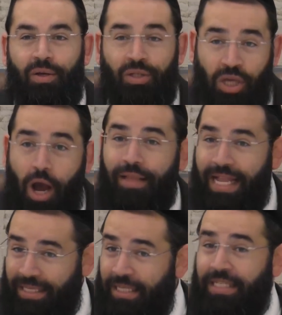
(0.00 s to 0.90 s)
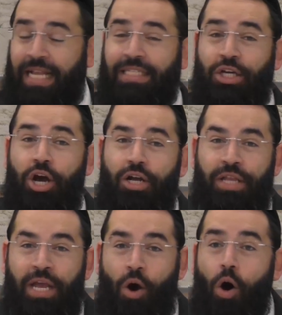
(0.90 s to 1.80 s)
So that's good.
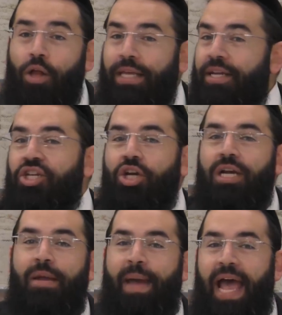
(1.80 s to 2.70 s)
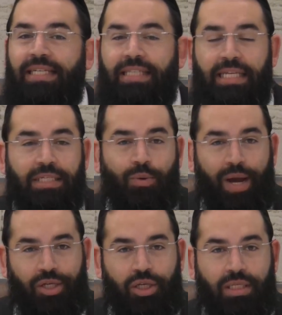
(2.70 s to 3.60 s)
All the Rishonim ask these
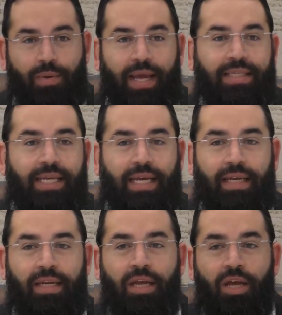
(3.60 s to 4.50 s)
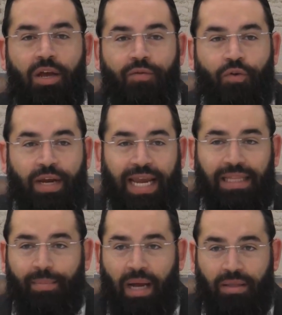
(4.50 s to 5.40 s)
questions. Say, wait a second.
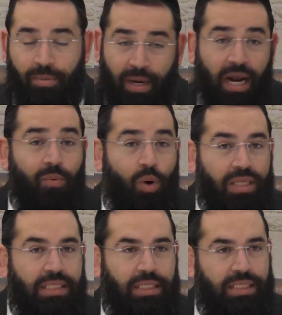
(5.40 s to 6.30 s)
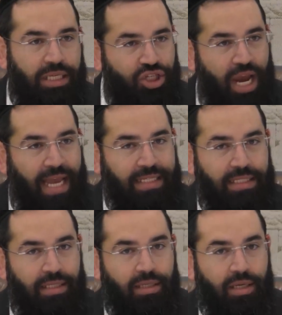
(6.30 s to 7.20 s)
Forget about the Gemara wants to
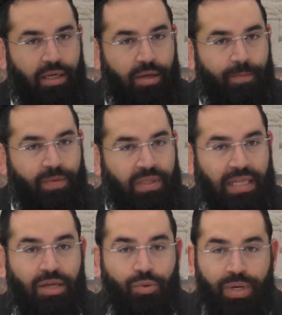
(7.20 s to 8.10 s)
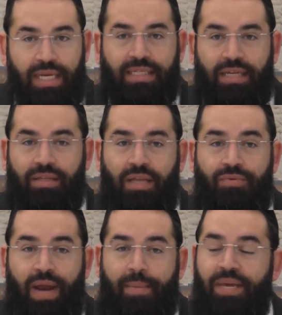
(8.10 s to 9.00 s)
suggest that the reason
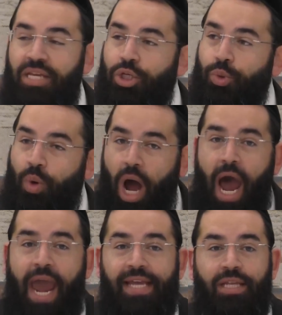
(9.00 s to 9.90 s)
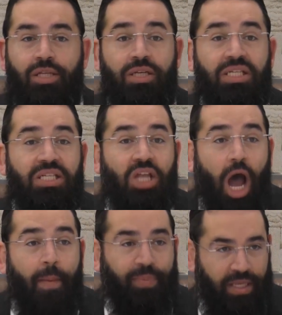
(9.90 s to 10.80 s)
that Rebbe tried to
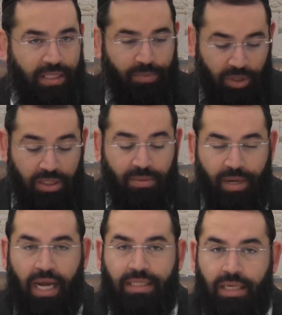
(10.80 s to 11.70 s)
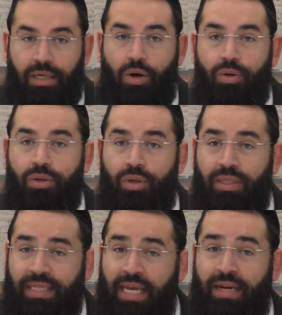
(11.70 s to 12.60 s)
stop this, because the Gemara is going to go
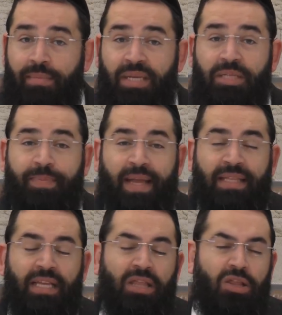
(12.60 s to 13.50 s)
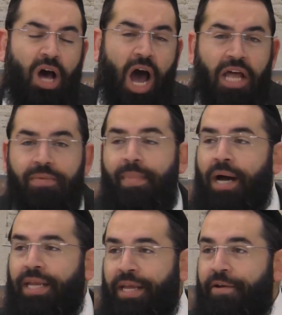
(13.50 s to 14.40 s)
say Rebbe spent a lot of
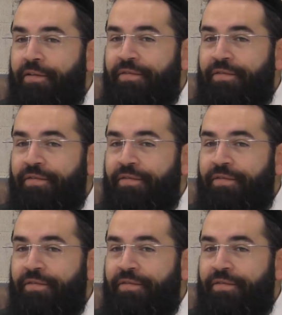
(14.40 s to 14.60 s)
money